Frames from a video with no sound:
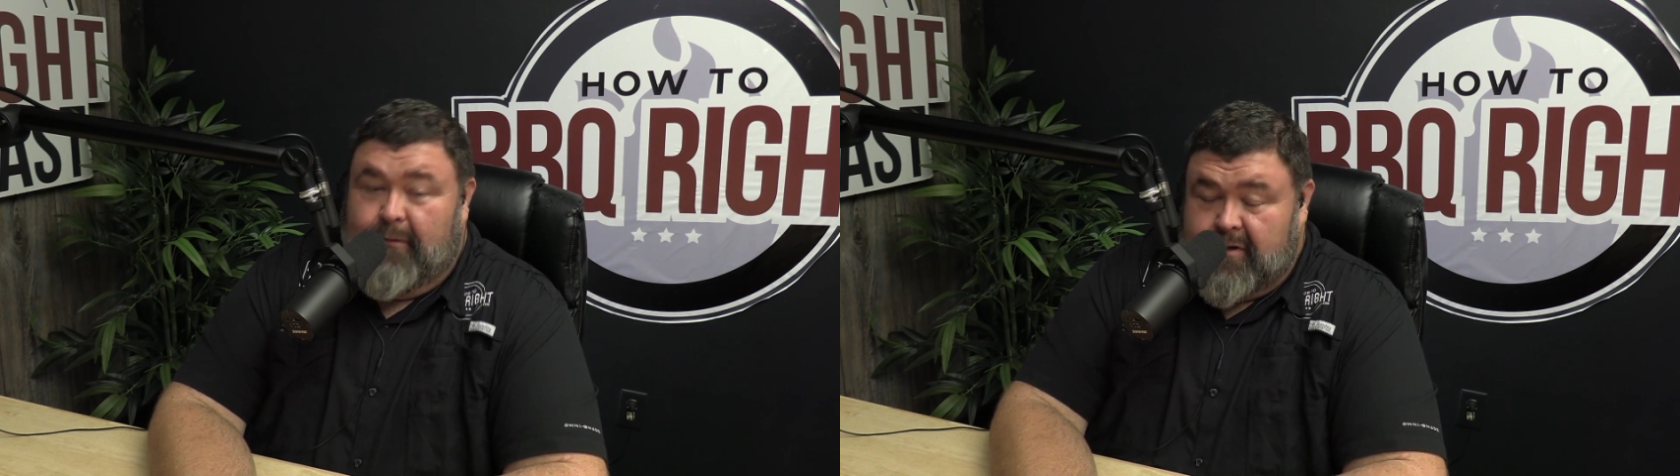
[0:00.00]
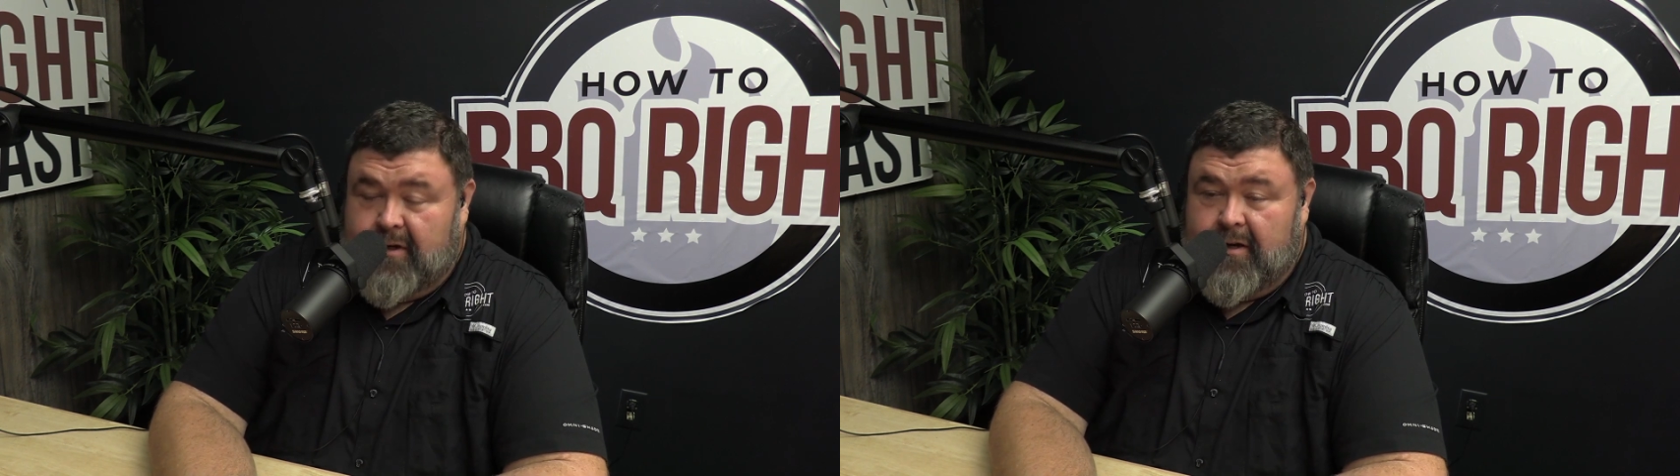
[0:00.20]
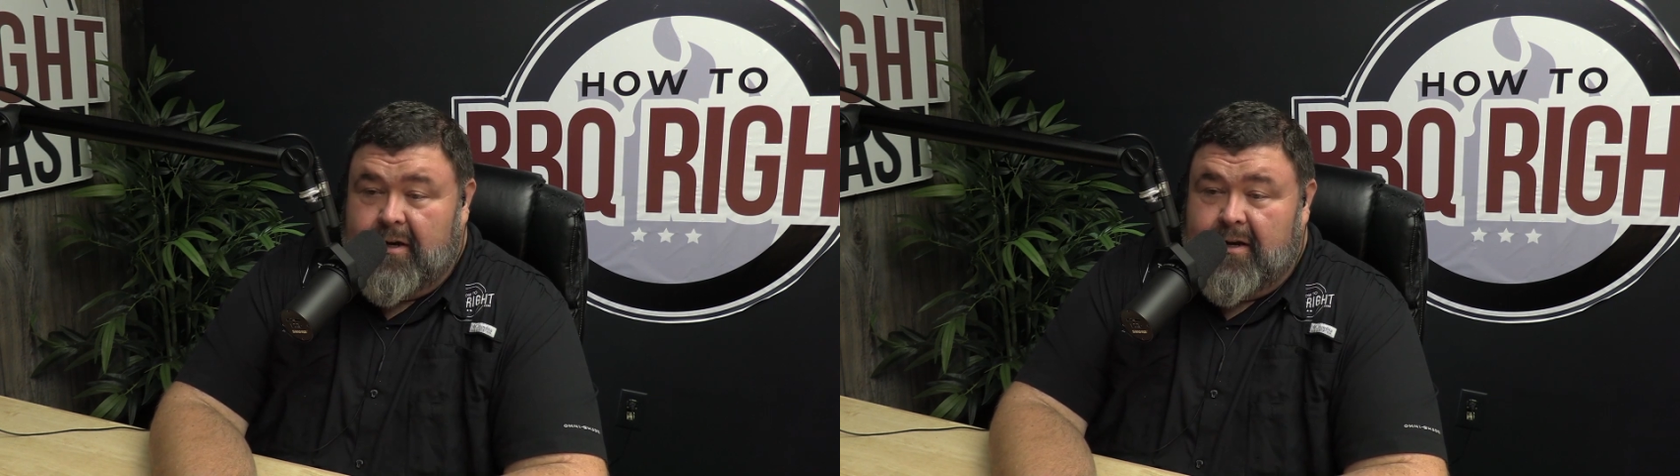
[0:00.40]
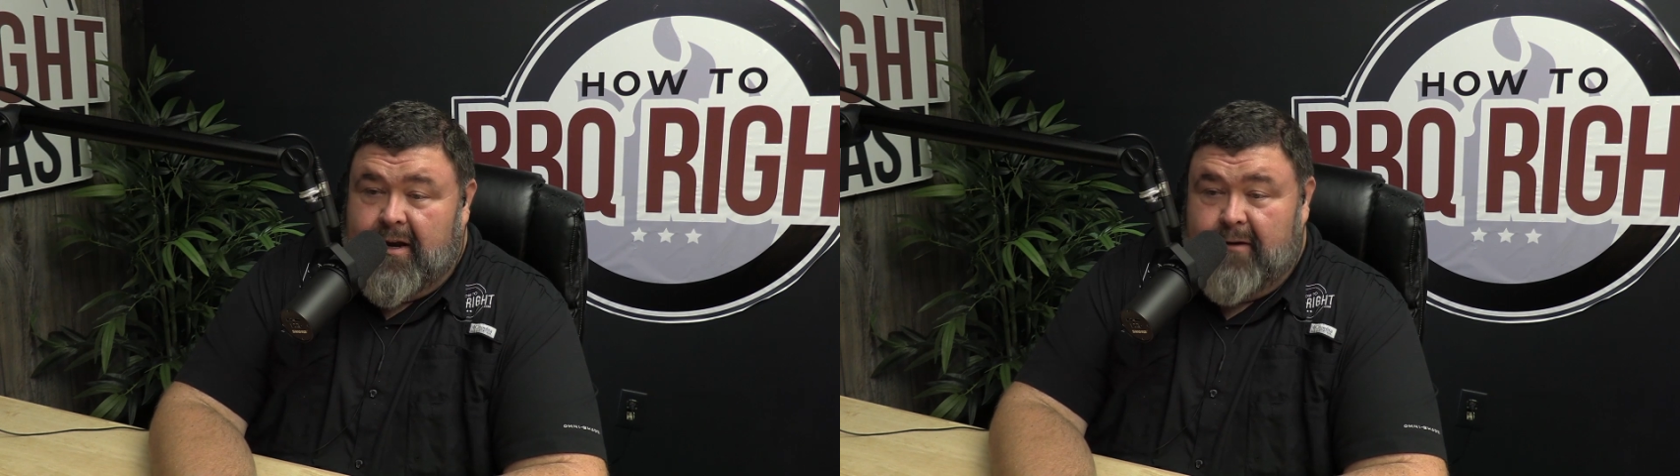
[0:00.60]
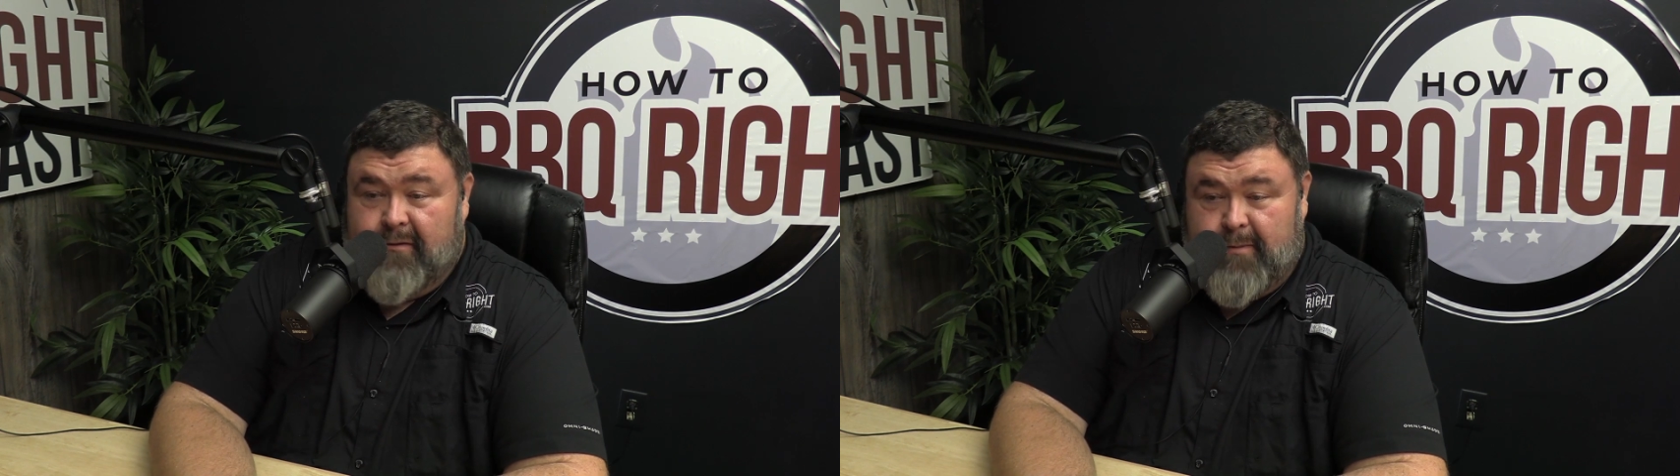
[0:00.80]
It was
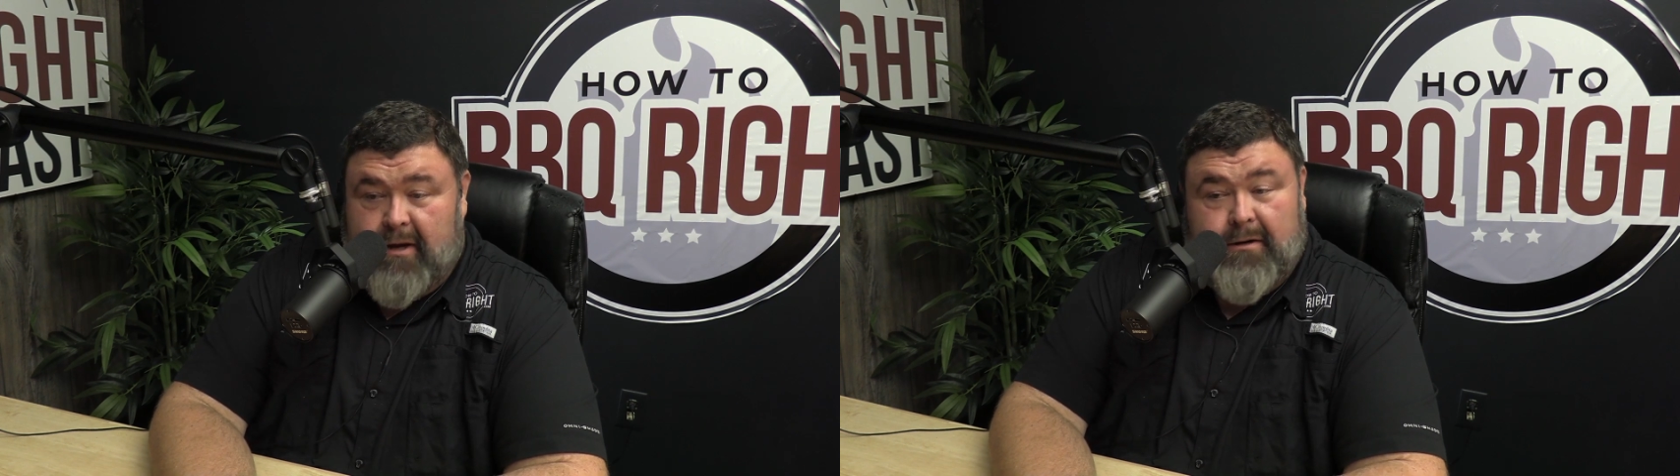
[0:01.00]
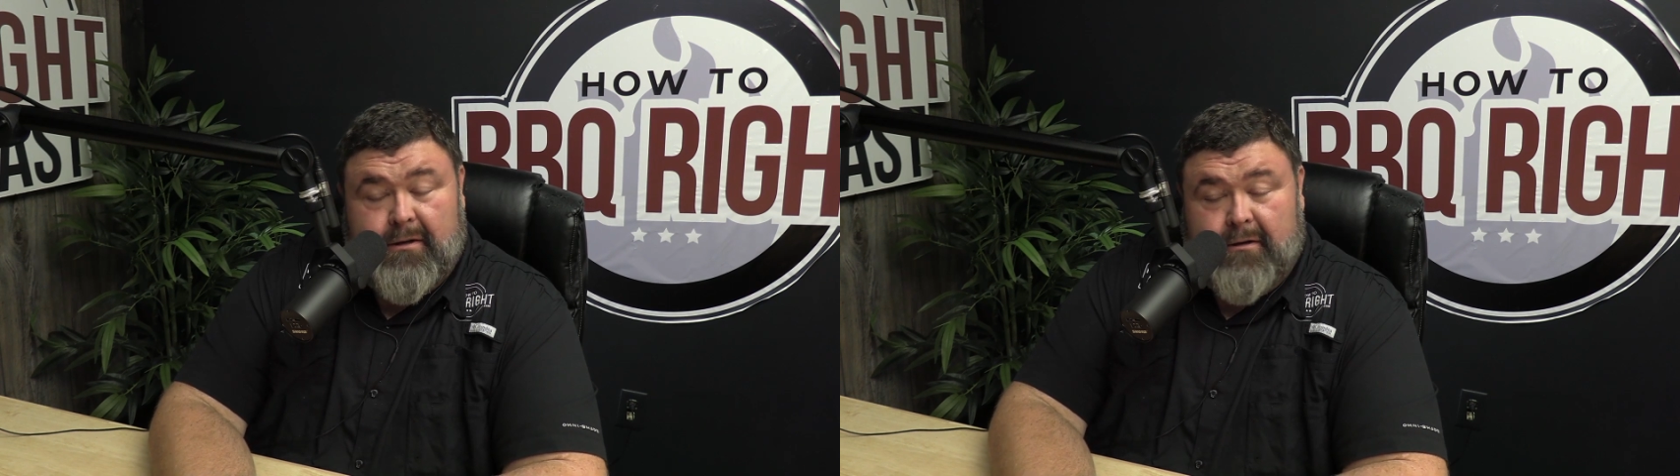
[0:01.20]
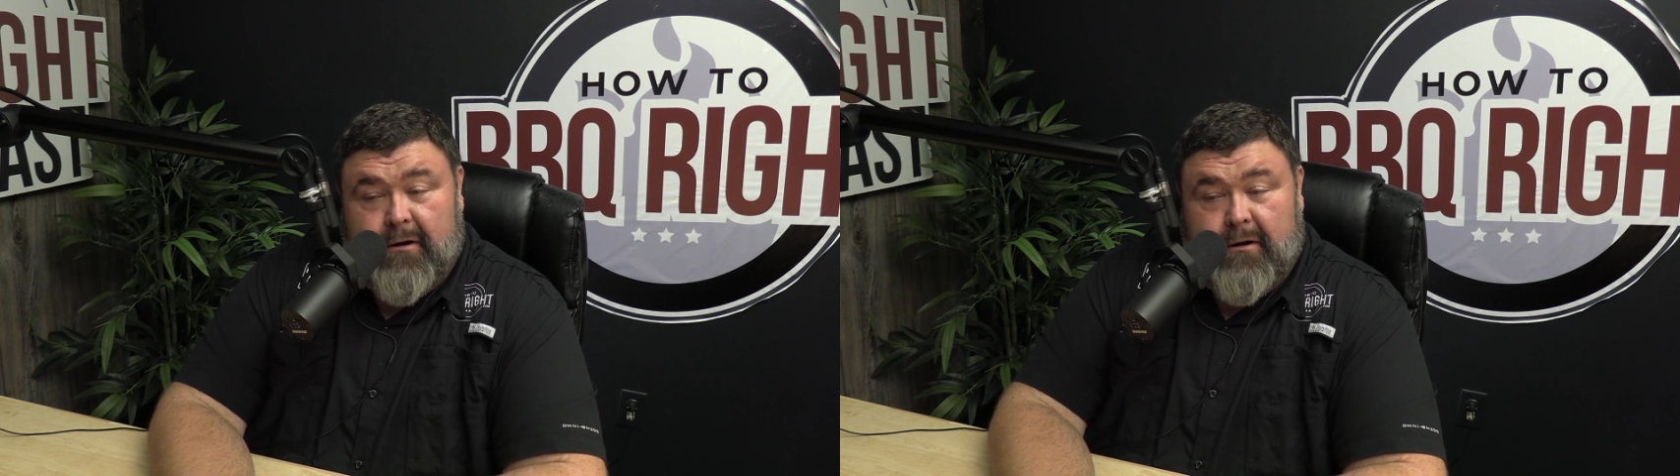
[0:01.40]
good. It was better than the